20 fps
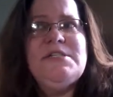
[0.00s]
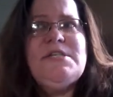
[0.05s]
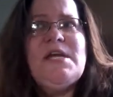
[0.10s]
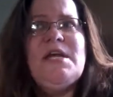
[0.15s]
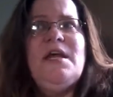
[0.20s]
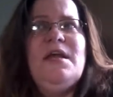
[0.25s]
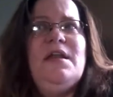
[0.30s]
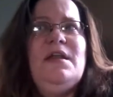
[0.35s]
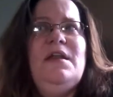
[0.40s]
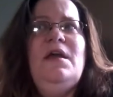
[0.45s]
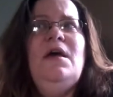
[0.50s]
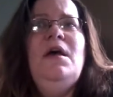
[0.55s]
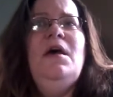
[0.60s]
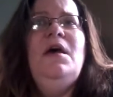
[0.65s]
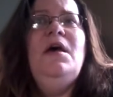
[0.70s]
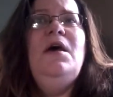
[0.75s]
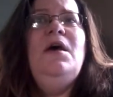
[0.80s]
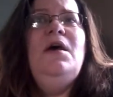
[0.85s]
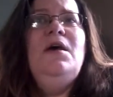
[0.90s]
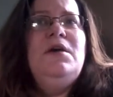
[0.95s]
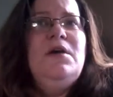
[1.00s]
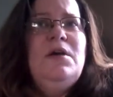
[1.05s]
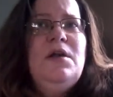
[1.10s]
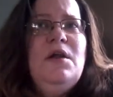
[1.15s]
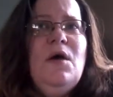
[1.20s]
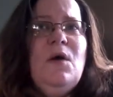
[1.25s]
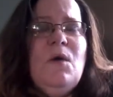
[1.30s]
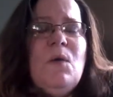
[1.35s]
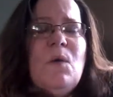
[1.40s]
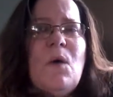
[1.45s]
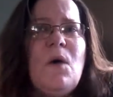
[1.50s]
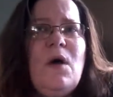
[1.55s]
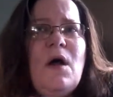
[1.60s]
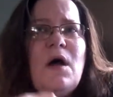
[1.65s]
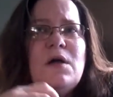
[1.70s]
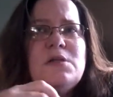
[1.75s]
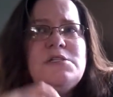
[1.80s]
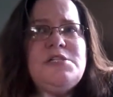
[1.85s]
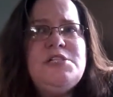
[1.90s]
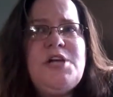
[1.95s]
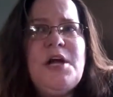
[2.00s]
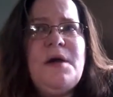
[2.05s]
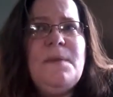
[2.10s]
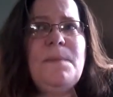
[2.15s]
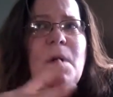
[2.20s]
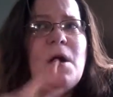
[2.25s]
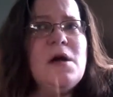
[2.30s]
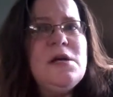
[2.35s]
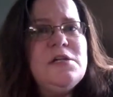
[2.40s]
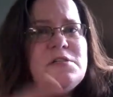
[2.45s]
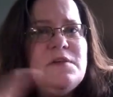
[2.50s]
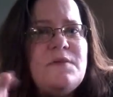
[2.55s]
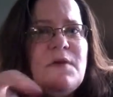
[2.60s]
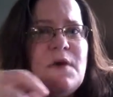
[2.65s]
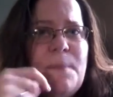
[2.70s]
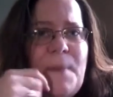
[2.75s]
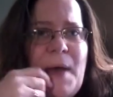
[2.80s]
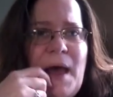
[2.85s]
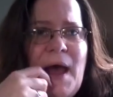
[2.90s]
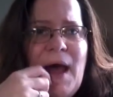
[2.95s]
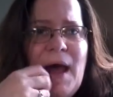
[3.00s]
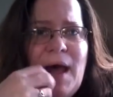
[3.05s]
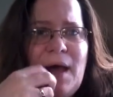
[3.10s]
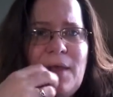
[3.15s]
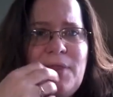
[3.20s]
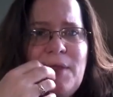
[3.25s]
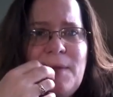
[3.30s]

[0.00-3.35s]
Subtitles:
and, share parts of our path.